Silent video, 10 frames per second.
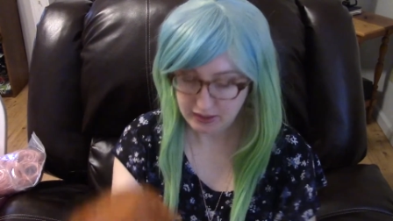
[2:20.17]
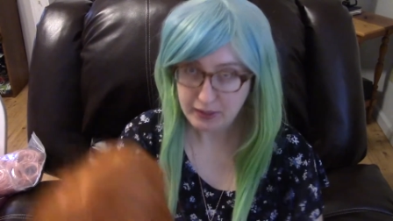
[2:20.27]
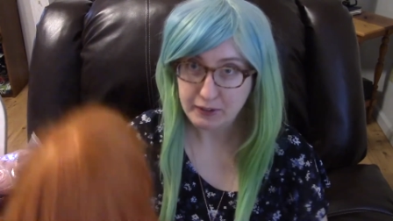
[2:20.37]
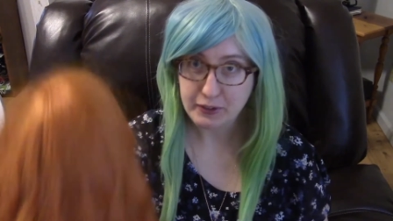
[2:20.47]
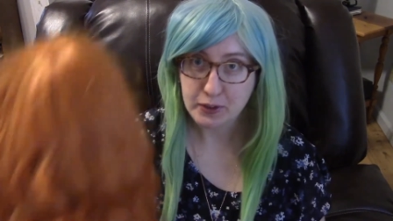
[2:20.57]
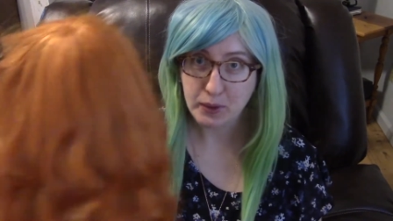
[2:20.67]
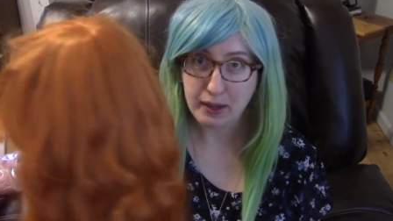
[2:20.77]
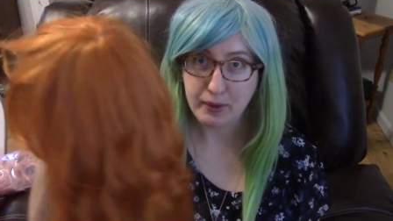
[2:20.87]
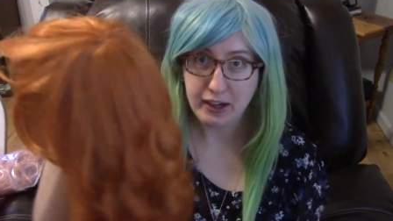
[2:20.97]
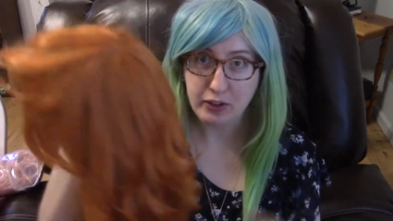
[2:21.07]
The first one I
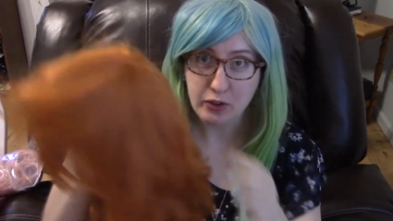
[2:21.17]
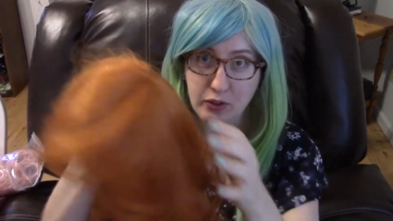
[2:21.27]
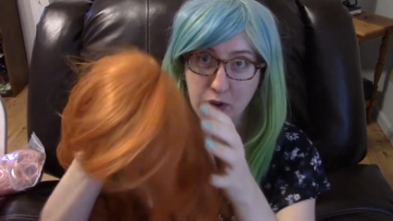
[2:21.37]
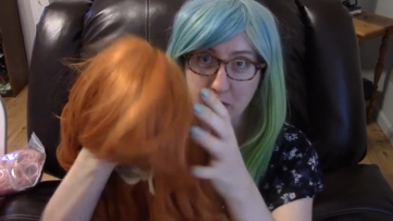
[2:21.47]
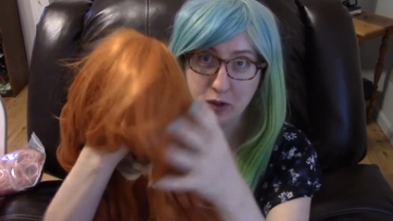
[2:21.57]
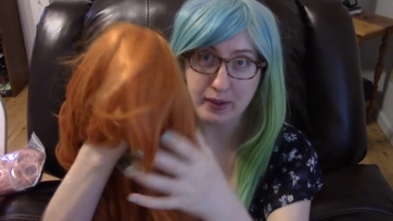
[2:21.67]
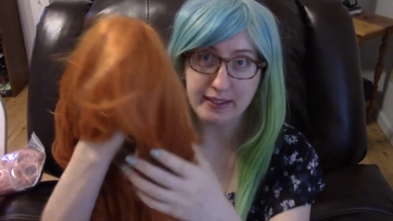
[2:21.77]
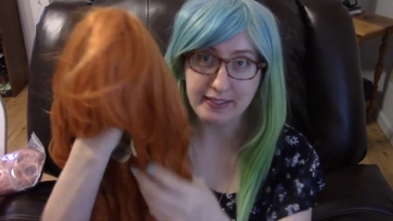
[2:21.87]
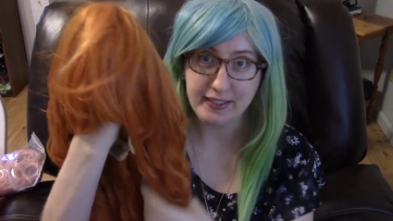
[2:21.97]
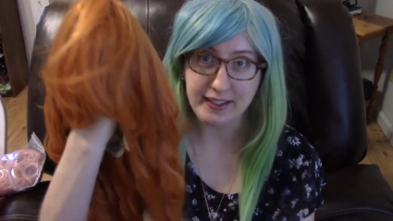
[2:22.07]
wanted to show you
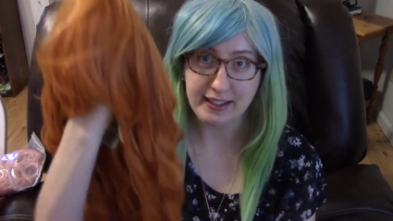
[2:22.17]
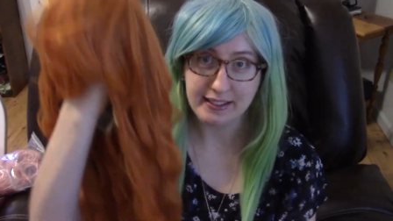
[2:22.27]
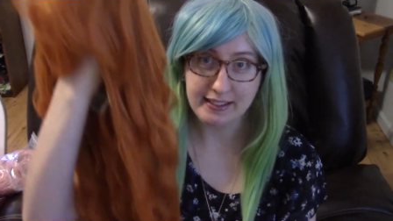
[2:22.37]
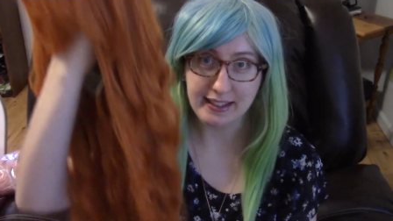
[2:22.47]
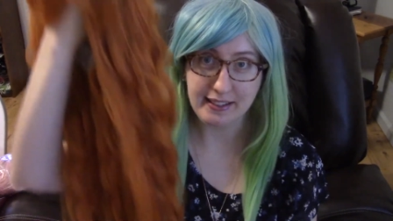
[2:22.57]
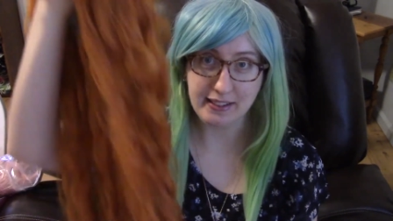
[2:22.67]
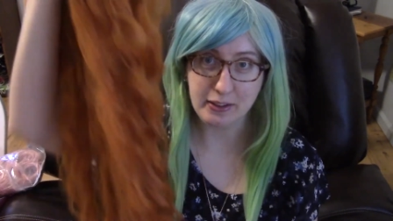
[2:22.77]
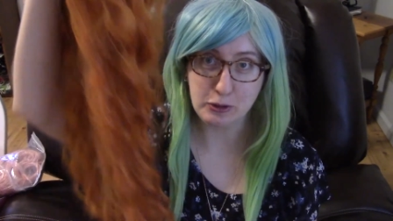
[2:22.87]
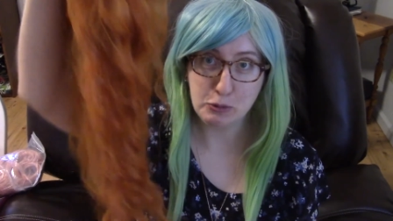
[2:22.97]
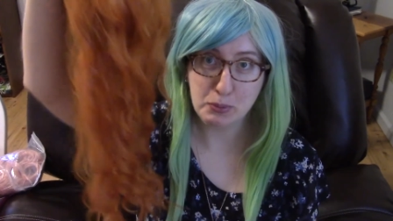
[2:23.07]
is this. It's a
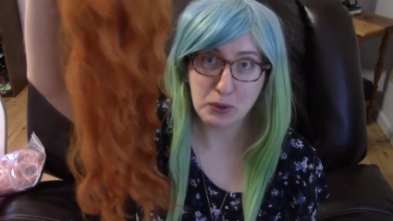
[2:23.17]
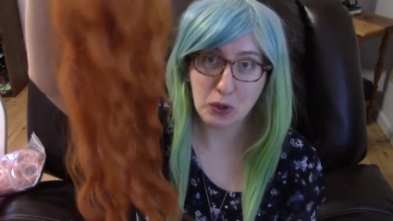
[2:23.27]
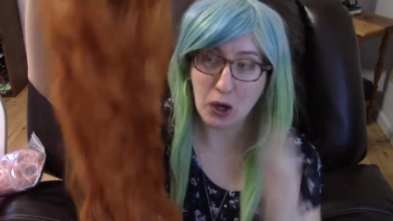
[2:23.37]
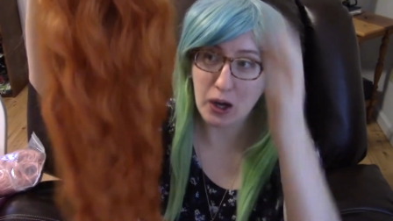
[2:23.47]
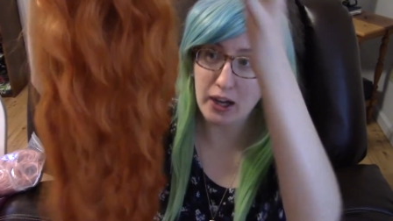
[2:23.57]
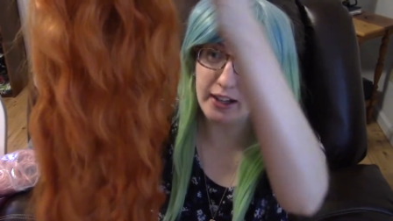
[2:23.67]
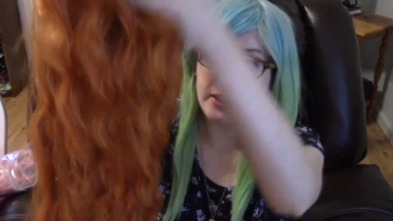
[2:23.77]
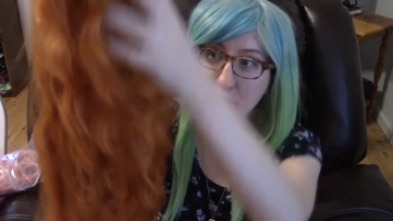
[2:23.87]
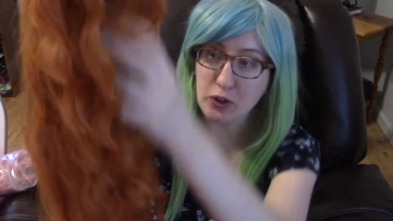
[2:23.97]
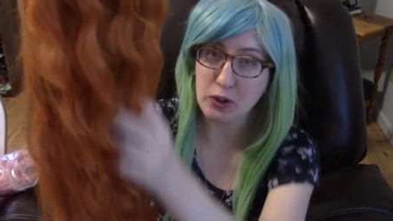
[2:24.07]
super long,
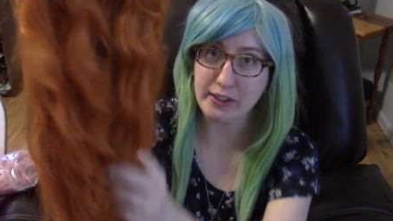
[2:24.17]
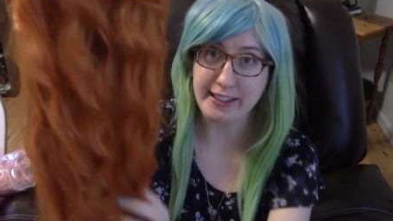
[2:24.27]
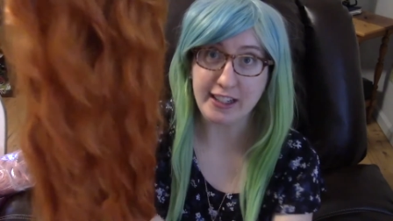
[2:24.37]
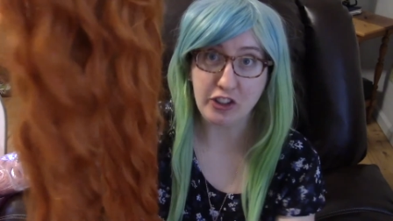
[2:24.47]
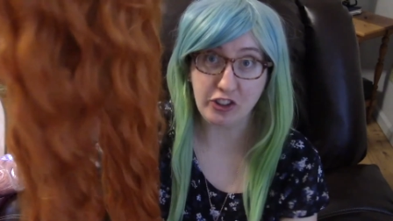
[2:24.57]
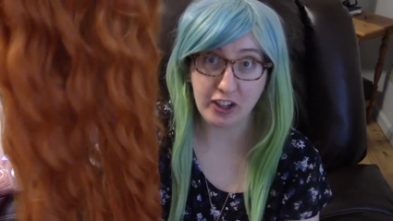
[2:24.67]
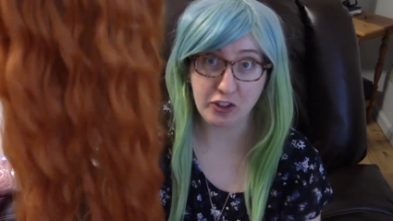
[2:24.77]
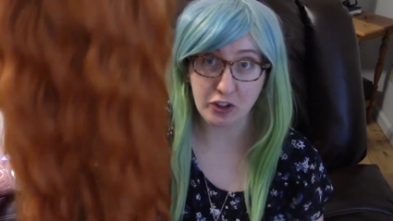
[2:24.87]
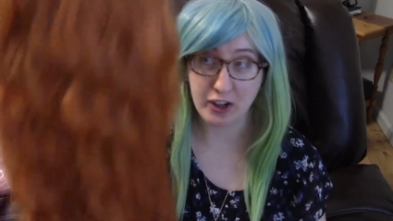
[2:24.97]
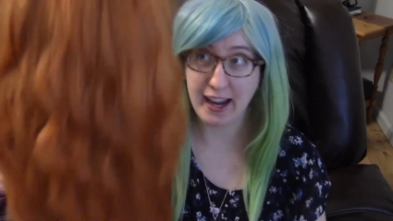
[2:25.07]
curly
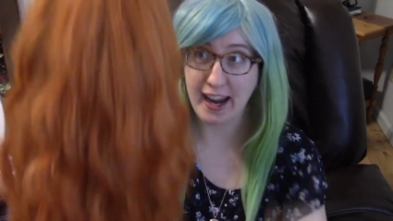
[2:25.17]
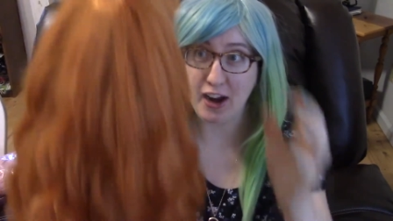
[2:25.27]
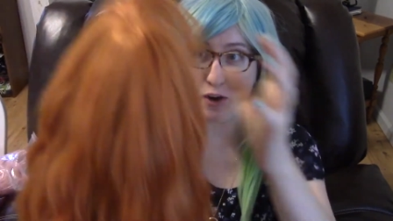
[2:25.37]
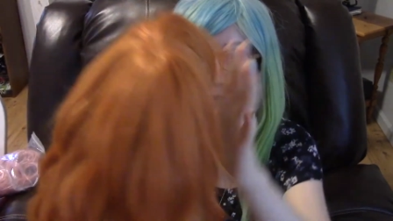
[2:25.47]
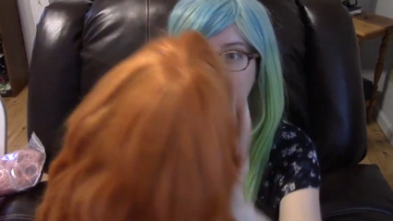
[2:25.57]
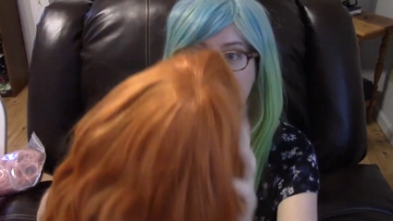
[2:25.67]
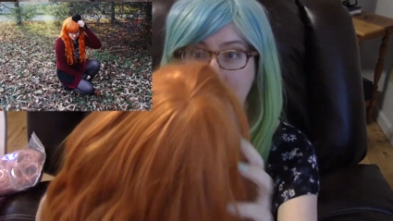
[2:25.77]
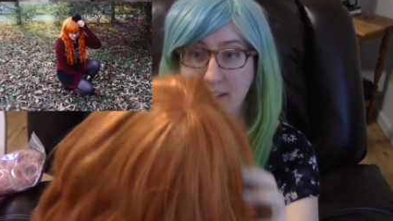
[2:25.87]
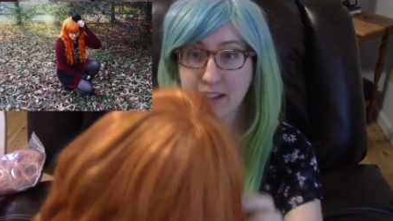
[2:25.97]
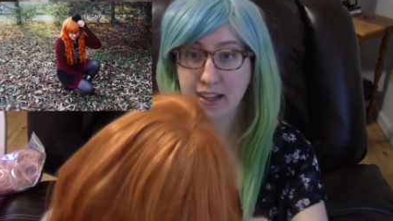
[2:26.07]
ginger hair
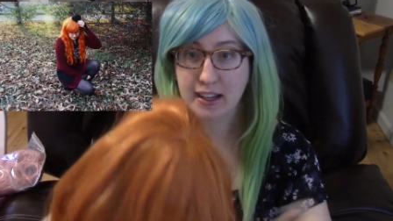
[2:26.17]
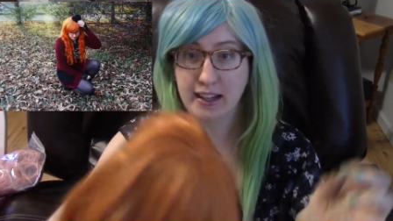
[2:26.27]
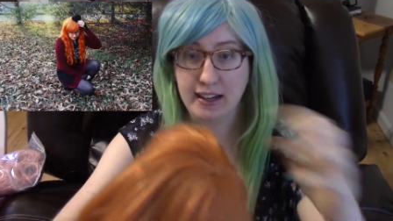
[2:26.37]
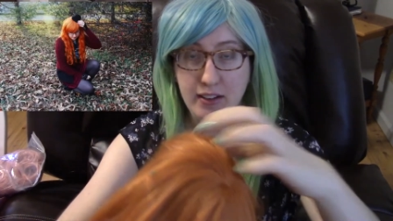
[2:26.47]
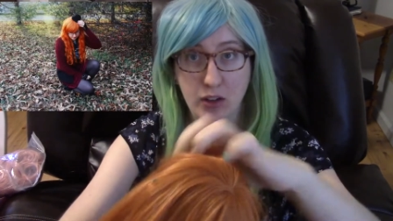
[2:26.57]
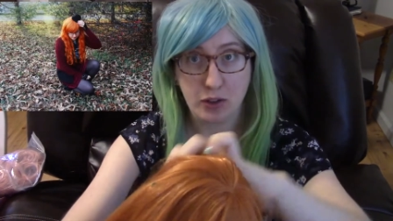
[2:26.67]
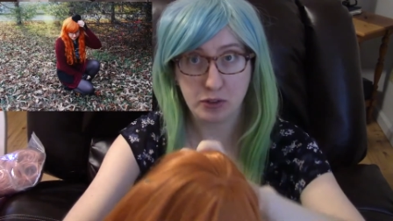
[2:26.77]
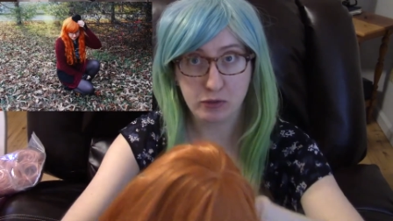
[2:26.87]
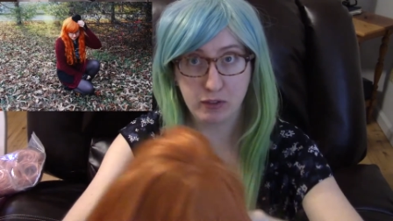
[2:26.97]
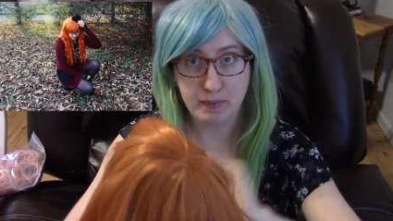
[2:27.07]
wig, and it's also
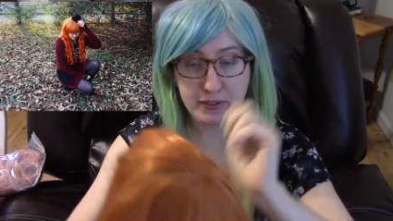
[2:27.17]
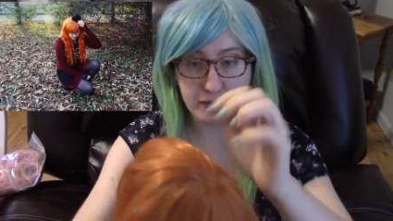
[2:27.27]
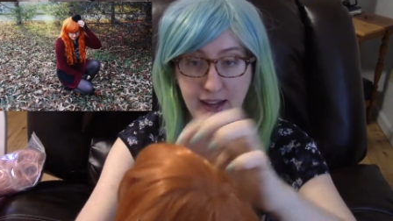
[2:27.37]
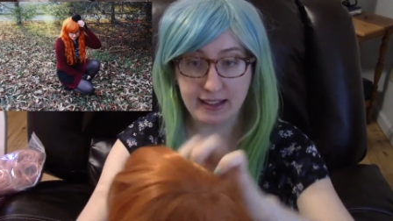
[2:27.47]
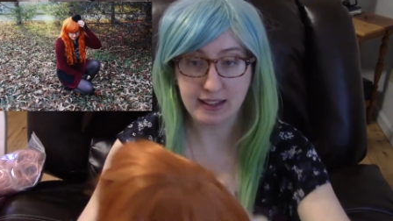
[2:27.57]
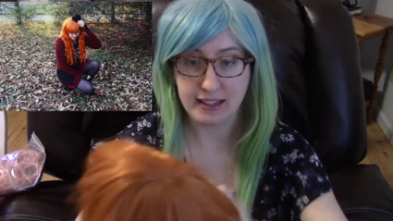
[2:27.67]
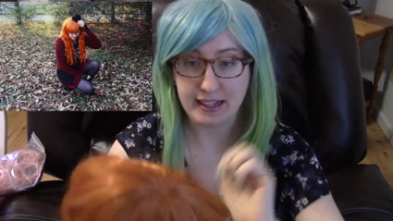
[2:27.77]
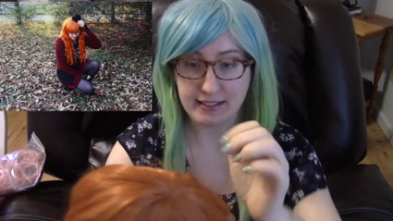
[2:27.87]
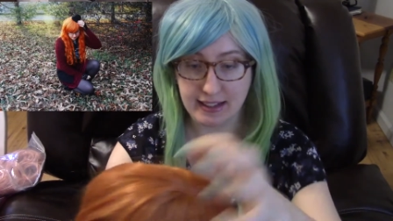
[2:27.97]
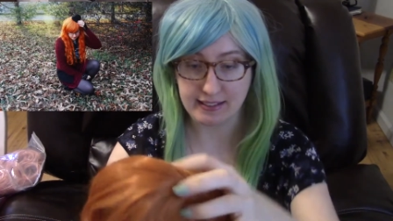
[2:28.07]
from Miss Violet
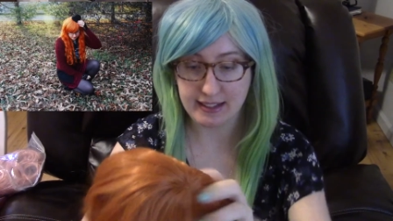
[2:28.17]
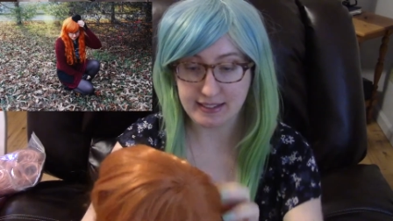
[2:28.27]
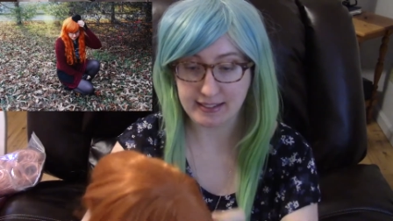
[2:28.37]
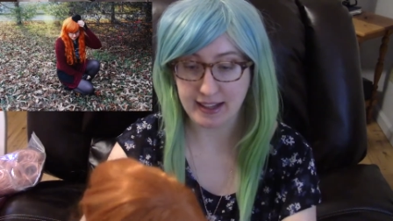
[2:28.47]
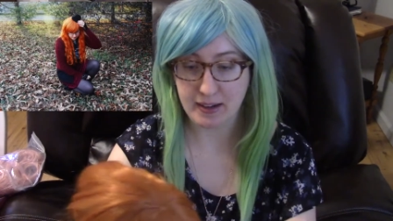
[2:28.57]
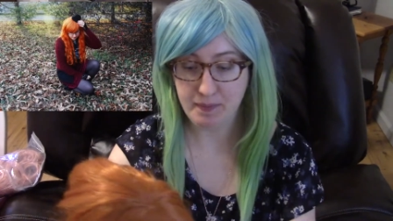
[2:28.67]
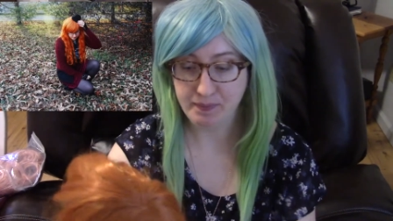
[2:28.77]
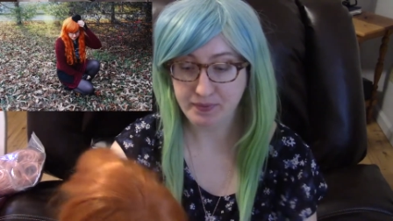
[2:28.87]
Lace, as I said.